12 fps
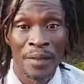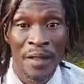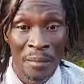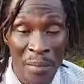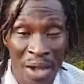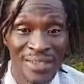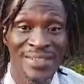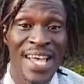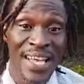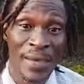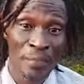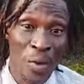But they
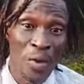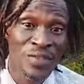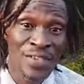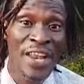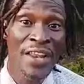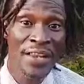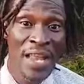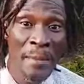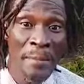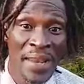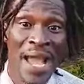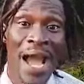can put them,
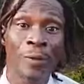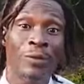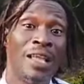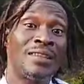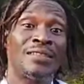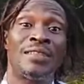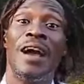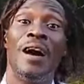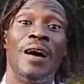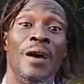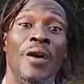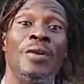them media outlets
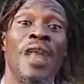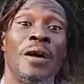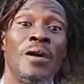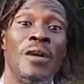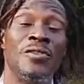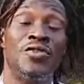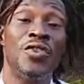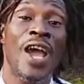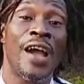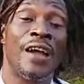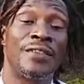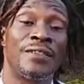there under
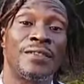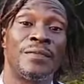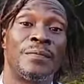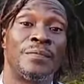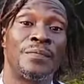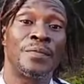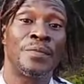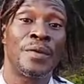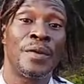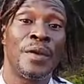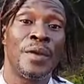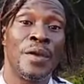contract.
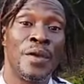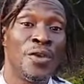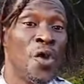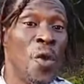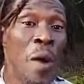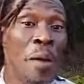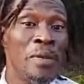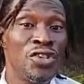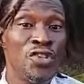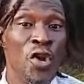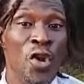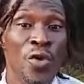You go
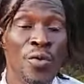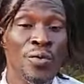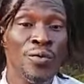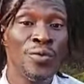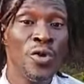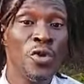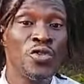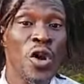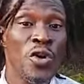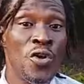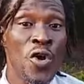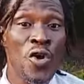publish your. You go
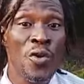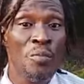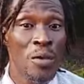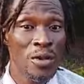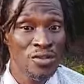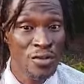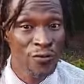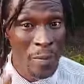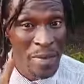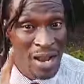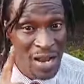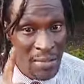talk, oh, but you for
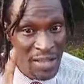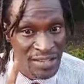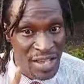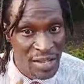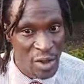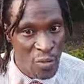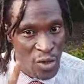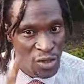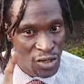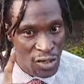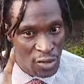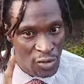be limited on
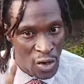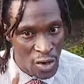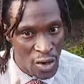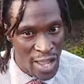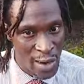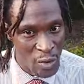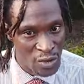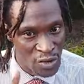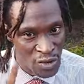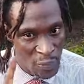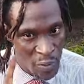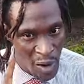what you talk and what
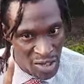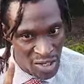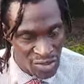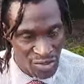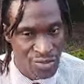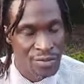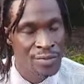you publish.